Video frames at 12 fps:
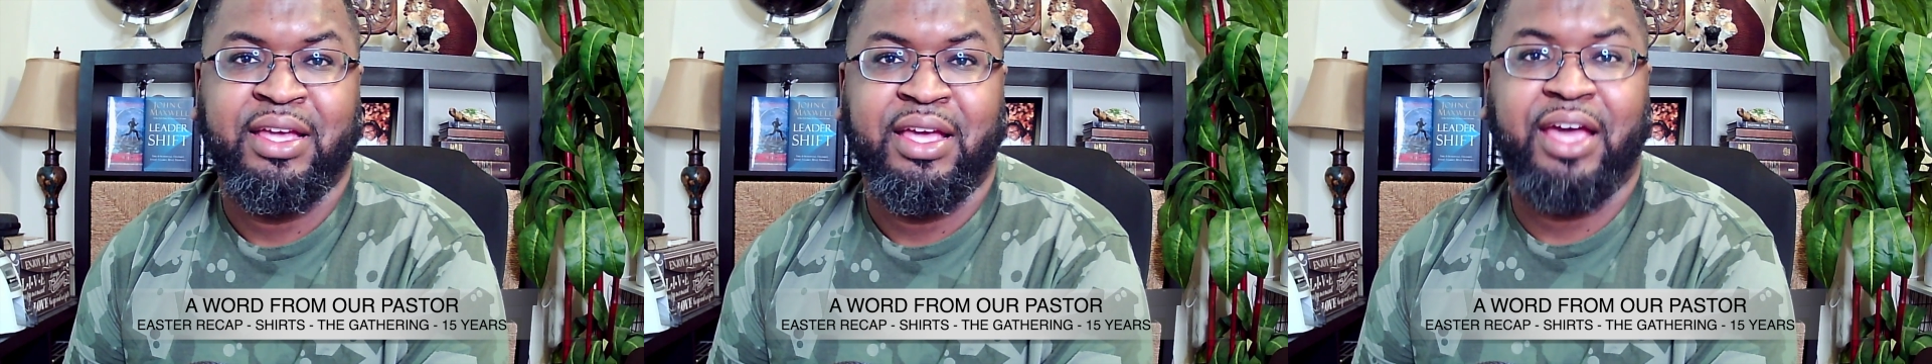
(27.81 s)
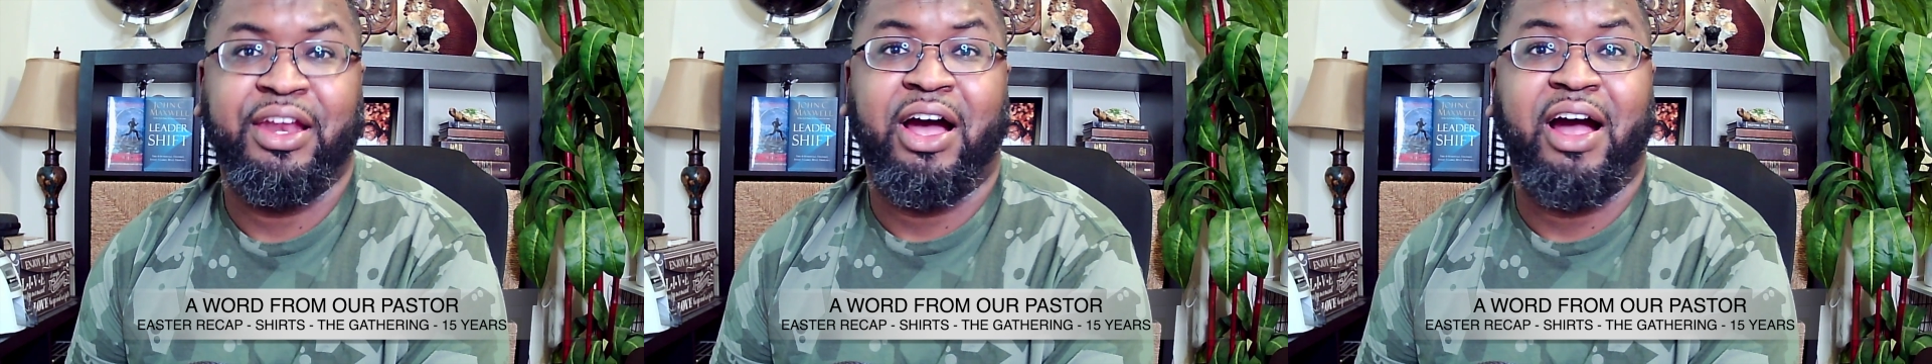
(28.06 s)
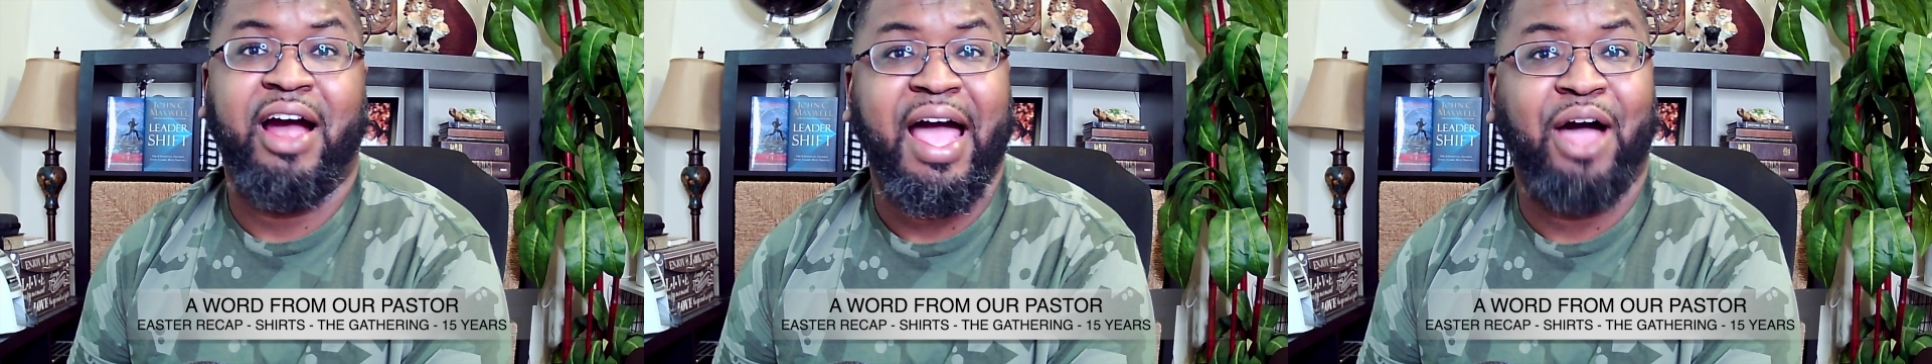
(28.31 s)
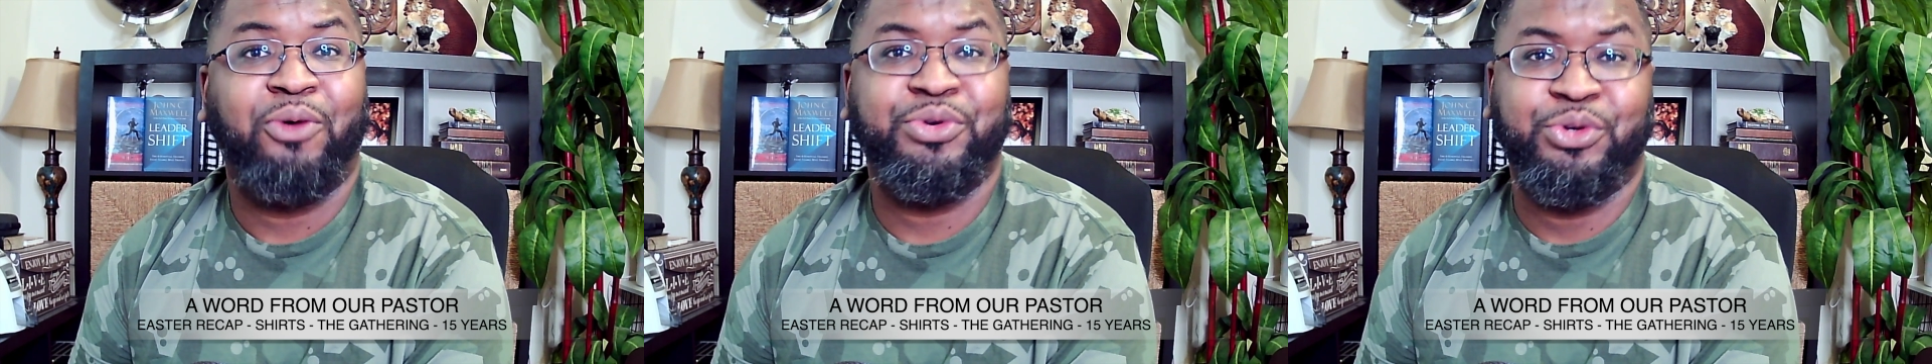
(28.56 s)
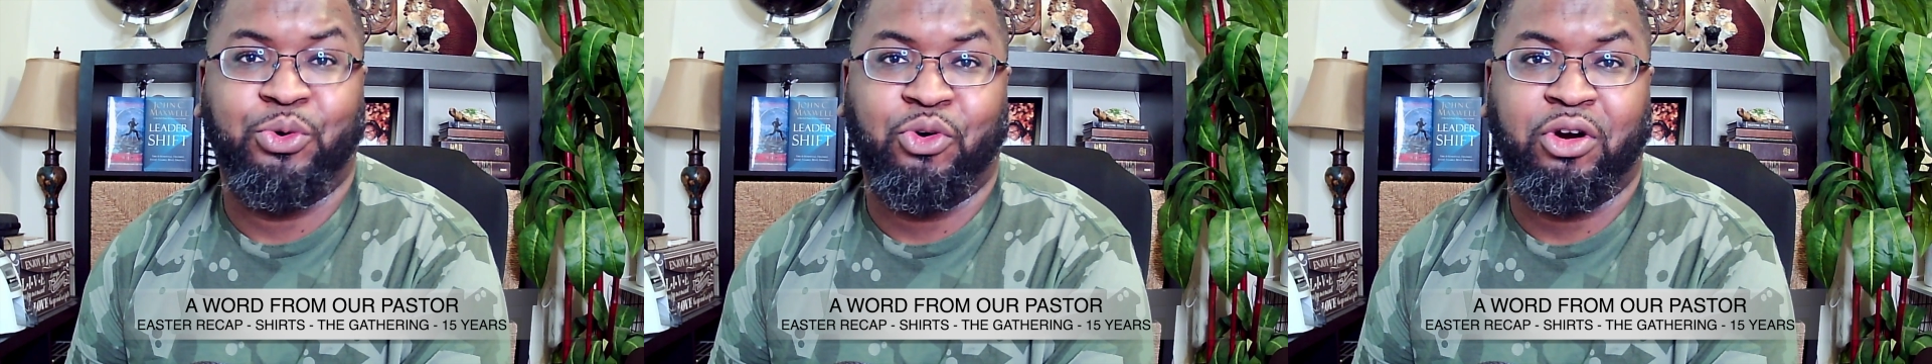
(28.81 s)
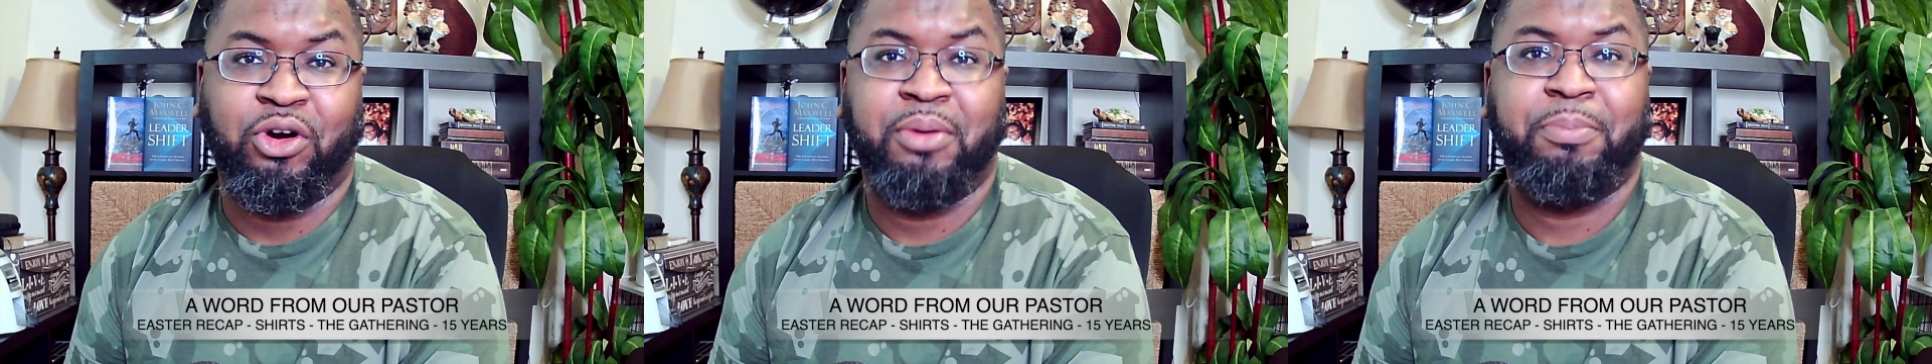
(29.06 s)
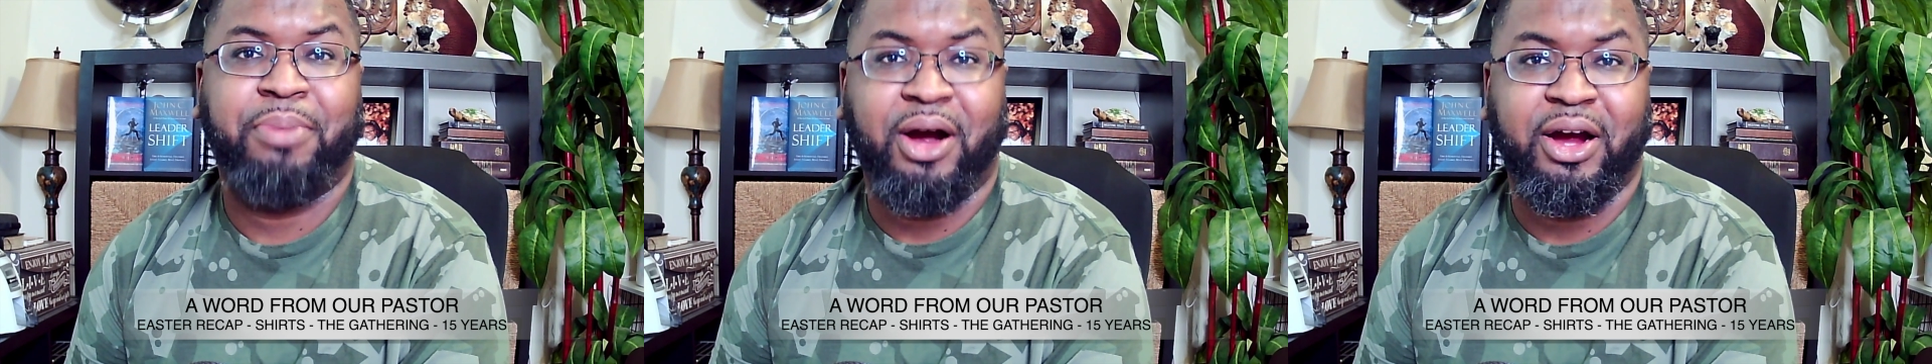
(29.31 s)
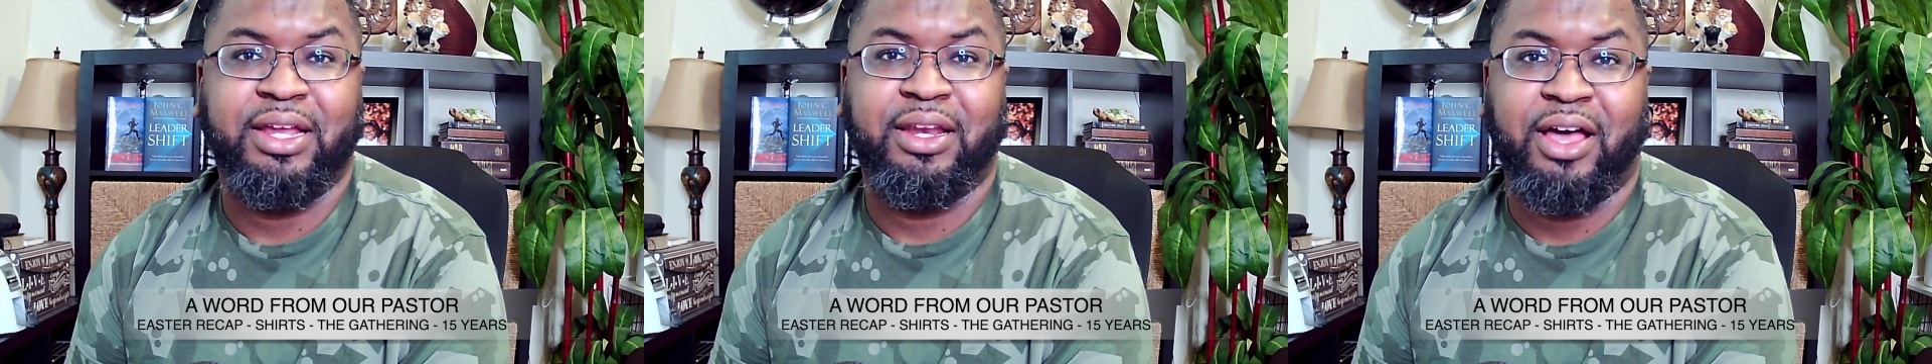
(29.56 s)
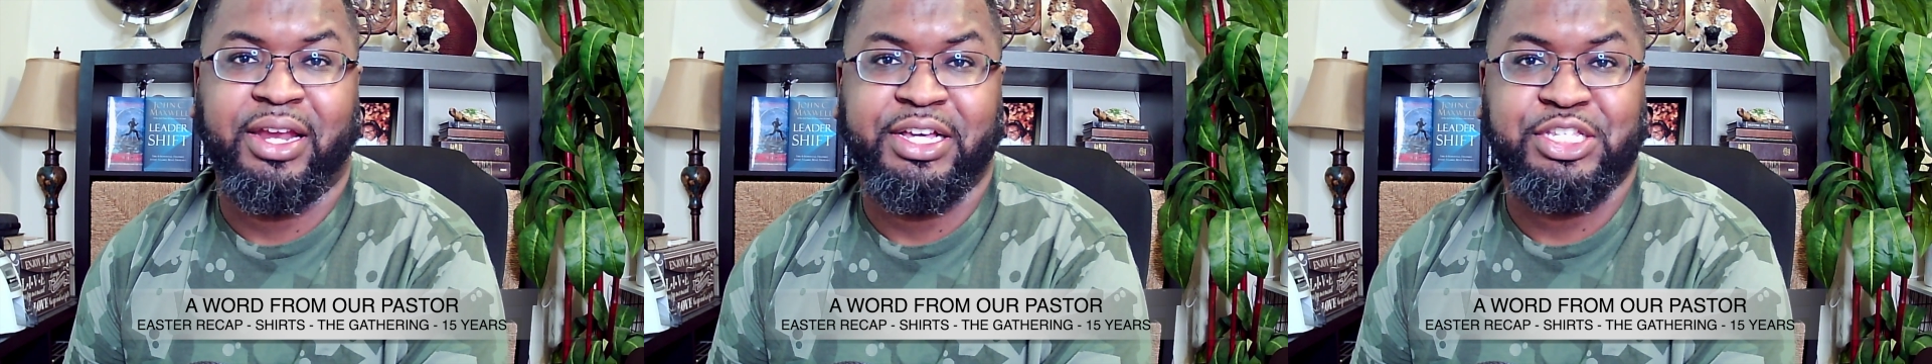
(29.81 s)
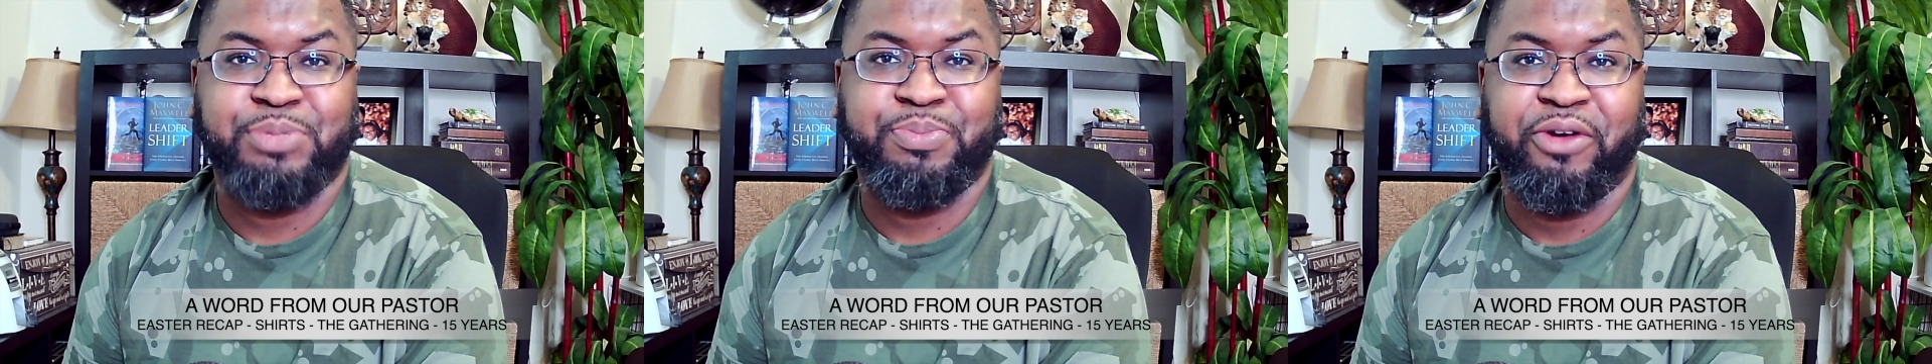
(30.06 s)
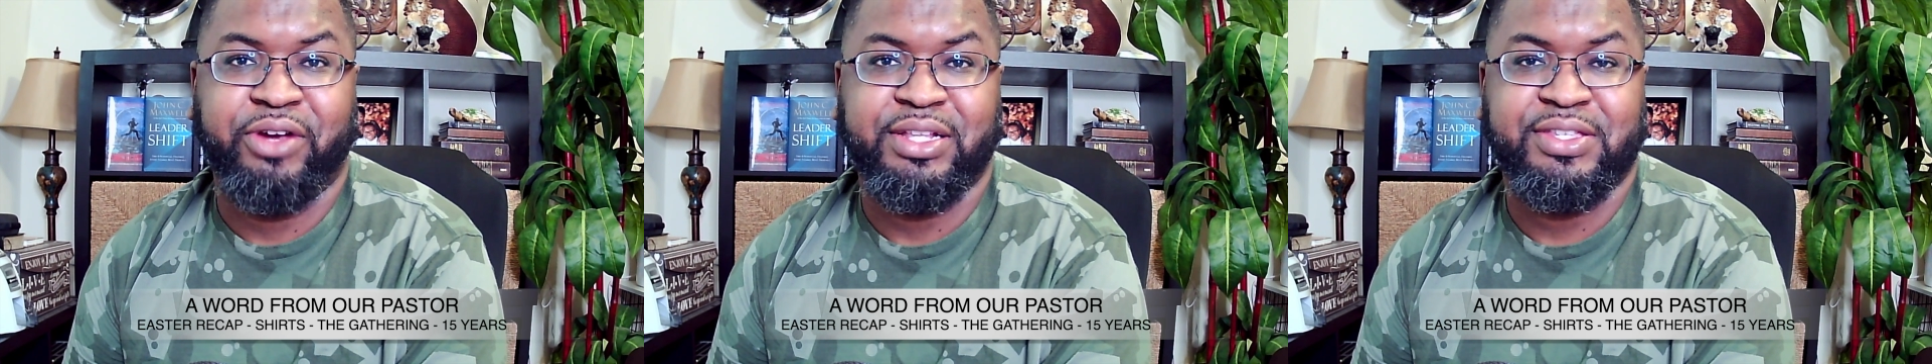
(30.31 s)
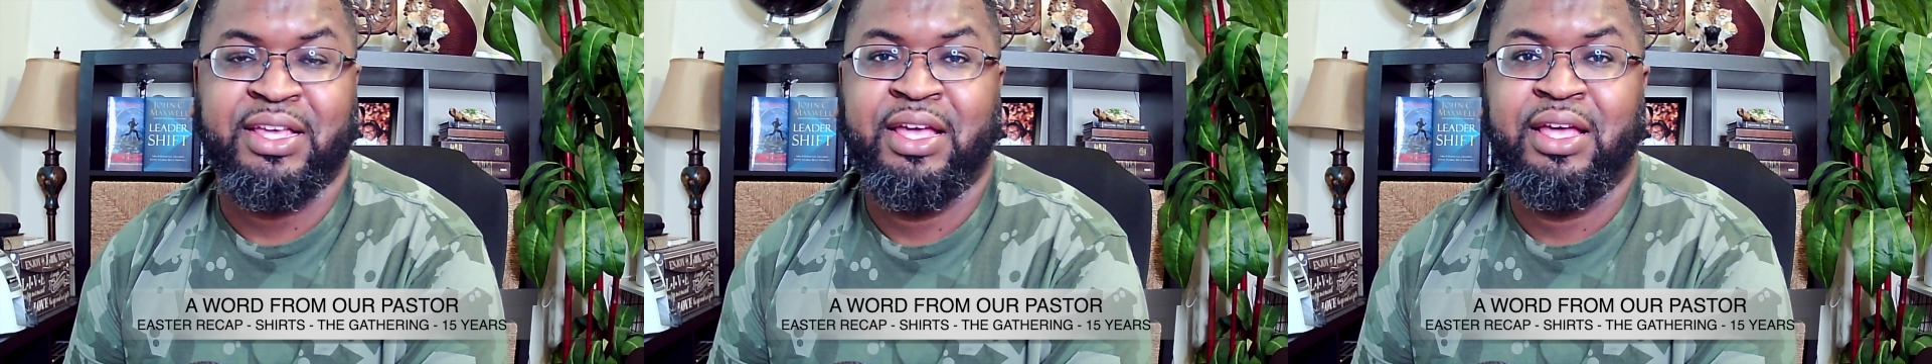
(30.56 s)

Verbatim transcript: in our outdoor parking lot experience.